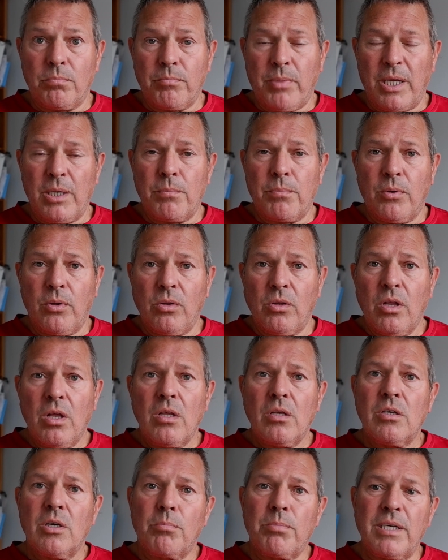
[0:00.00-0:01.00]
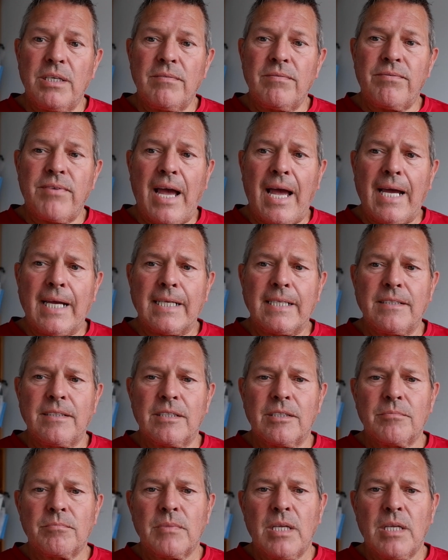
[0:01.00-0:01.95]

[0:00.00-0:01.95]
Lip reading: people are being fined?